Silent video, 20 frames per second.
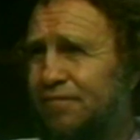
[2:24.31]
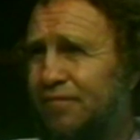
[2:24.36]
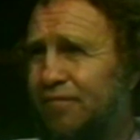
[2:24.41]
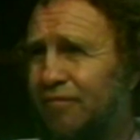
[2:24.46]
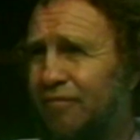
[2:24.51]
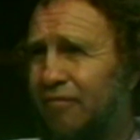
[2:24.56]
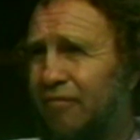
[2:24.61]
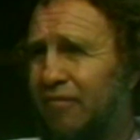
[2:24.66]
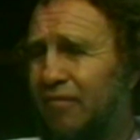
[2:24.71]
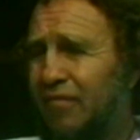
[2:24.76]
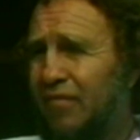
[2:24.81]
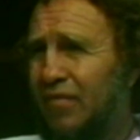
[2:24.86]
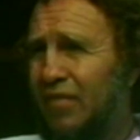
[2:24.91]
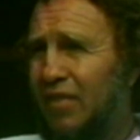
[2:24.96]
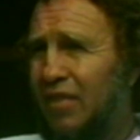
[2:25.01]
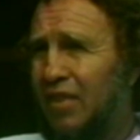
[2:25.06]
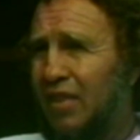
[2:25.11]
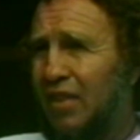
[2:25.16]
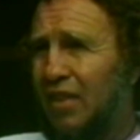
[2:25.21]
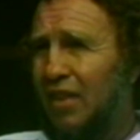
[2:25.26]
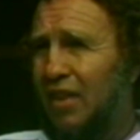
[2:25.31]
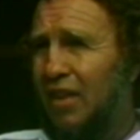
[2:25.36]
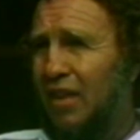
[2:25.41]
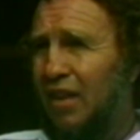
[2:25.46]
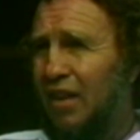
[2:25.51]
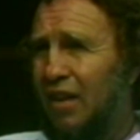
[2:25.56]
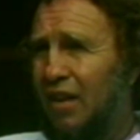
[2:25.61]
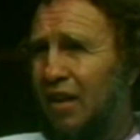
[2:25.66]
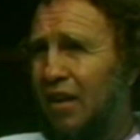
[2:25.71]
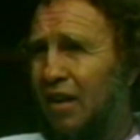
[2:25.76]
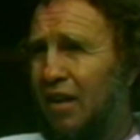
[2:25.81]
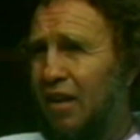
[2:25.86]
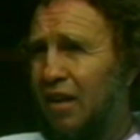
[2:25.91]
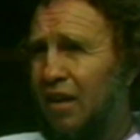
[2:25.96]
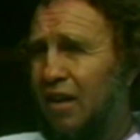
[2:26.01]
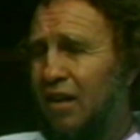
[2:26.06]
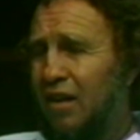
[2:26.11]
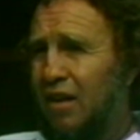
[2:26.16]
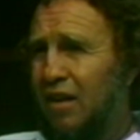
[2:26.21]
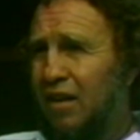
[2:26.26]
uh, when it's available to
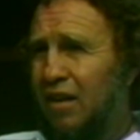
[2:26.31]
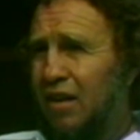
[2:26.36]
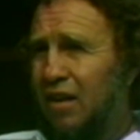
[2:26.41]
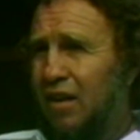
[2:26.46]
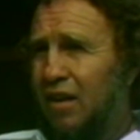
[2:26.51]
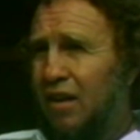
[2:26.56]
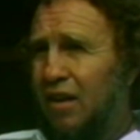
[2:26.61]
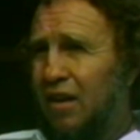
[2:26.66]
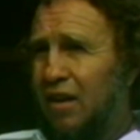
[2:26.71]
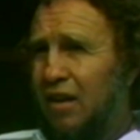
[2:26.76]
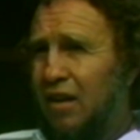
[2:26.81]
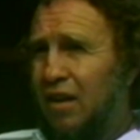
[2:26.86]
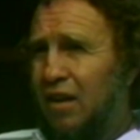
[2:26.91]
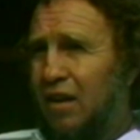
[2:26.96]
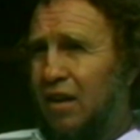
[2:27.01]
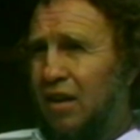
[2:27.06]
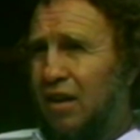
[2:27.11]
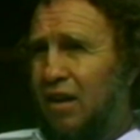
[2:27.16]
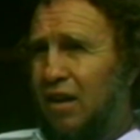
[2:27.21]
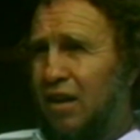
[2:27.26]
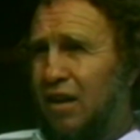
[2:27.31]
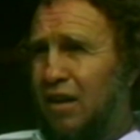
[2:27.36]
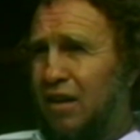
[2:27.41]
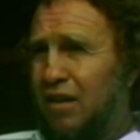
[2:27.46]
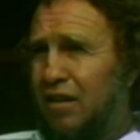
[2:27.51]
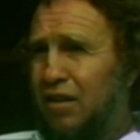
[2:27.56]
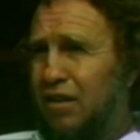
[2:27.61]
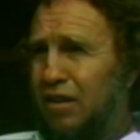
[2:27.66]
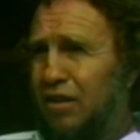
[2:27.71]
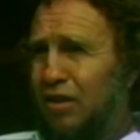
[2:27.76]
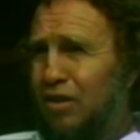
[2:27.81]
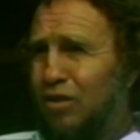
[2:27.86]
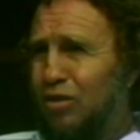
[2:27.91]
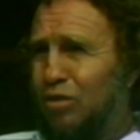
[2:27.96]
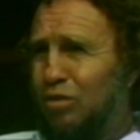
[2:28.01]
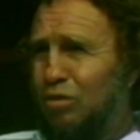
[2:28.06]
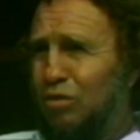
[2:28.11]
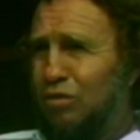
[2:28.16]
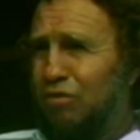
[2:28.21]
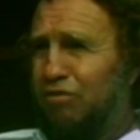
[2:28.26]
them? I think
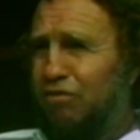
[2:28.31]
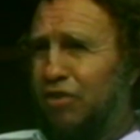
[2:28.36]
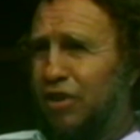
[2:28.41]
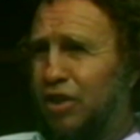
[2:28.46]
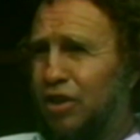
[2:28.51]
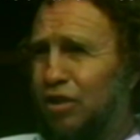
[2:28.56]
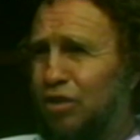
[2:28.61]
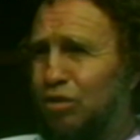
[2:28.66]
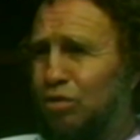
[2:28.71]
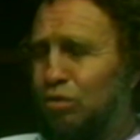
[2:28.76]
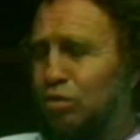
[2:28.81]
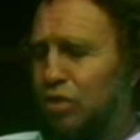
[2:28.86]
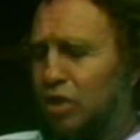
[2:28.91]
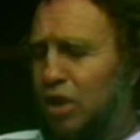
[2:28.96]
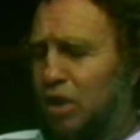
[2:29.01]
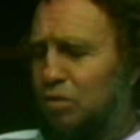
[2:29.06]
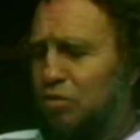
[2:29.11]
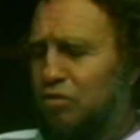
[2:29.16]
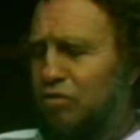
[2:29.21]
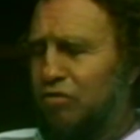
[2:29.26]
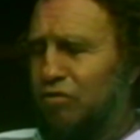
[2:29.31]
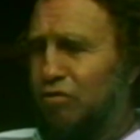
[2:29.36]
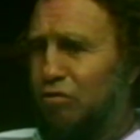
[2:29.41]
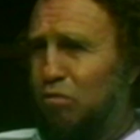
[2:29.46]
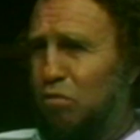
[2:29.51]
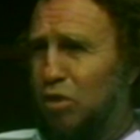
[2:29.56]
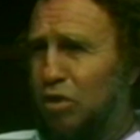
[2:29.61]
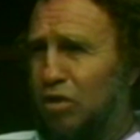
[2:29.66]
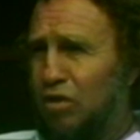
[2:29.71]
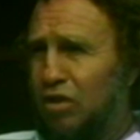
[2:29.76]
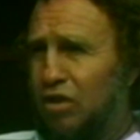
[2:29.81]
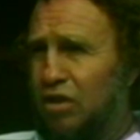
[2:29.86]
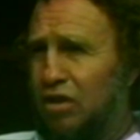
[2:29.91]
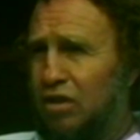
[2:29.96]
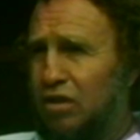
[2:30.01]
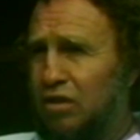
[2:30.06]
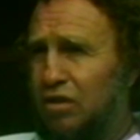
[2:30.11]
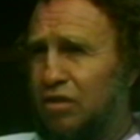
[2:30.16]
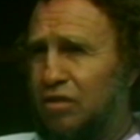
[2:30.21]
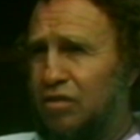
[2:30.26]
you will find two types of
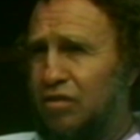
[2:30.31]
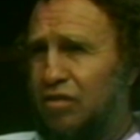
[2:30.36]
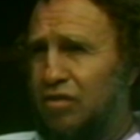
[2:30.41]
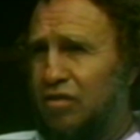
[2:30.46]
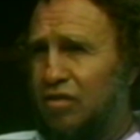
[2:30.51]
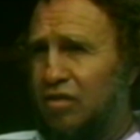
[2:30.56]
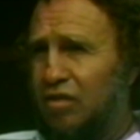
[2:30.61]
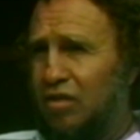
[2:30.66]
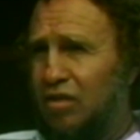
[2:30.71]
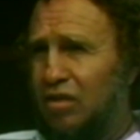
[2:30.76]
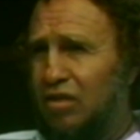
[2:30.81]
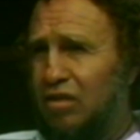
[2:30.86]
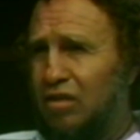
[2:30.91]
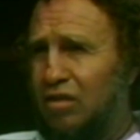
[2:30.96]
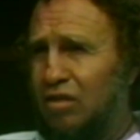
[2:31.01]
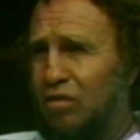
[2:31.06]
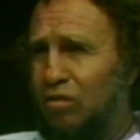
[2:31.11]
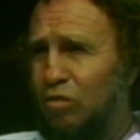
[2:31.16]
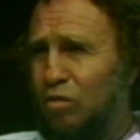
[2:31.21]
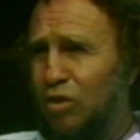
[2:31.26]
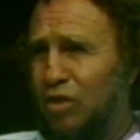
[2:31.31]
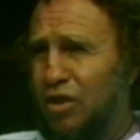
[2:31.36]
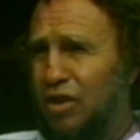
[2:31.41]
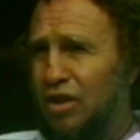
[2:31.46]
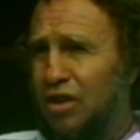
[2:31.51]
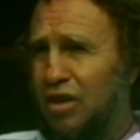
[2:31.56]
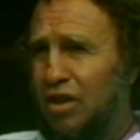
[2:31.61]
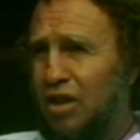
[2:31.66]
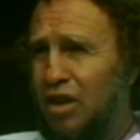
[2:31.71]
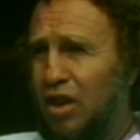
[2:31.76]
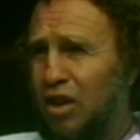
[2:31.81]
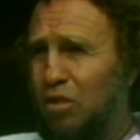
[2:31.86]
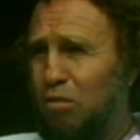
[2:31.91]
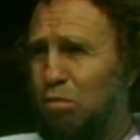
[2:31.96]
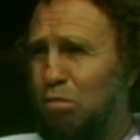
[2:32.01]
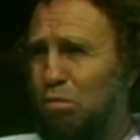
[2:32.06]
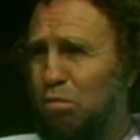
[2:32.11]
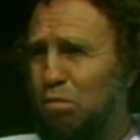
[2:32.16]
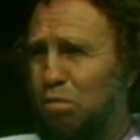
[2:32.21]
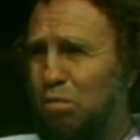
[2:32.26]
Americans. Uh, the one type
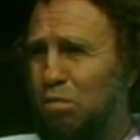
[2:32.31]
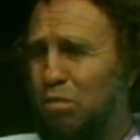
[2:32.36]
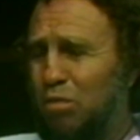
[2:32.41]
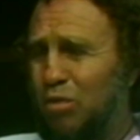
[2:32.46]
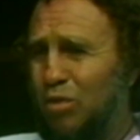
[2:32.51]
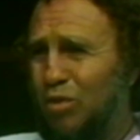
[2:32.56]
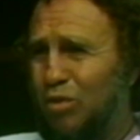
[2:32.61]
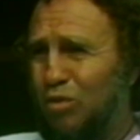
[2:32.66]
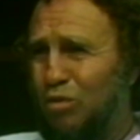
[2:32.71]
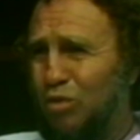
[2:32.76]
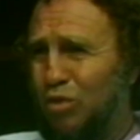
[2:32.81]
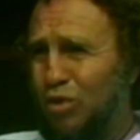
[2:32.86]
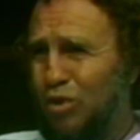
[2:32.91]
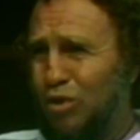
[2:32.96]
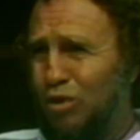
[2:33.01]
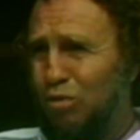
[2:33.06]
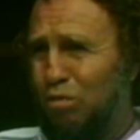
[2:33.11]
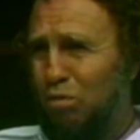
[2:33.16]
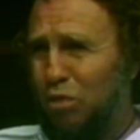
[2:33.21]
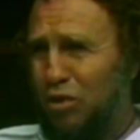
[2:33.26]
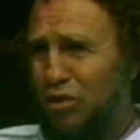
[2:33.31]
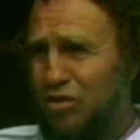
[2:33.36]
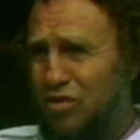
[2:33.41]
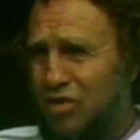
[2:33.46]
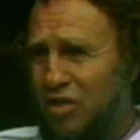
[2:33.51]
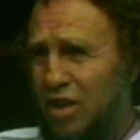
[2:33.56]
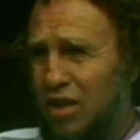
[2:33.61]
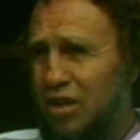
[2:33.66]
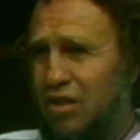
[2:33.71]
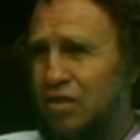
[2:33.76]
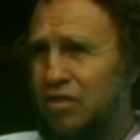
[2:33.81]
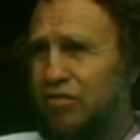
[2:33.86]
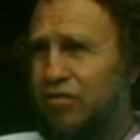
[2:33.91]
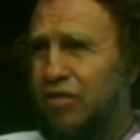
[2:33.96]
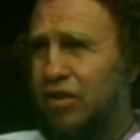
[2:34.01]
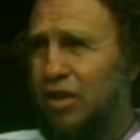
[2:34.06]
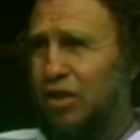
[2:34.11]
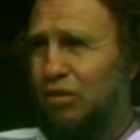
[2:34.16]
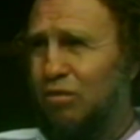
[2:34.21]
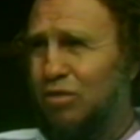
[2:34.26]
uh, will be
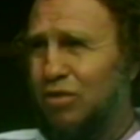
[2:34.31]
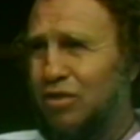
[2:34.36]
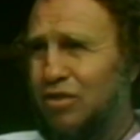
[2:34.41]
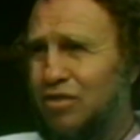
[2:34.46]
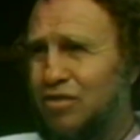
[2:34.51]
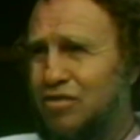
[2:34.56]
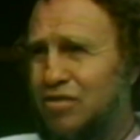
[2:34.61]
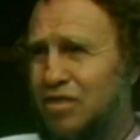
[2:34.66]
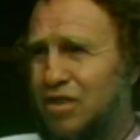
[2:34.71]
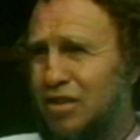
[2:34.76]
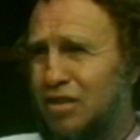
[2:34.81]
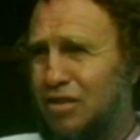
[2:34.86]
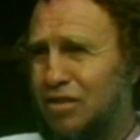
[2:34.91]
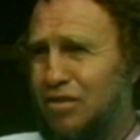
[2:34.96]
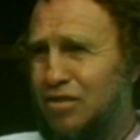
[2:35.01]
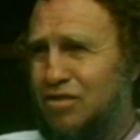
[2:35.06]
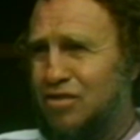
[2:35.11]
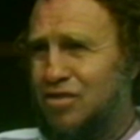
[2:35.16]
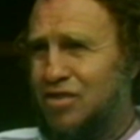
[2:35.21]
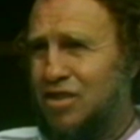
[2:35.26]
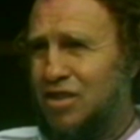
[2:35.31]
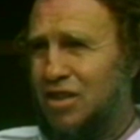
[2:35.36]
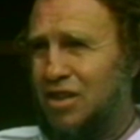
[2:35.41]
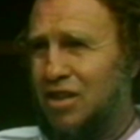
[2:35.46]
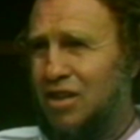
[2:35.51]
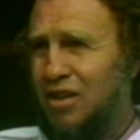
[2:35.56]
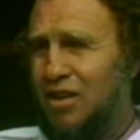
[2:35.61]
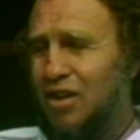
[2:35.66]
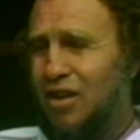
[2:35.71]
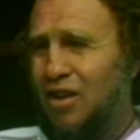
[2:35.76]
satisfied with the sun and the sea,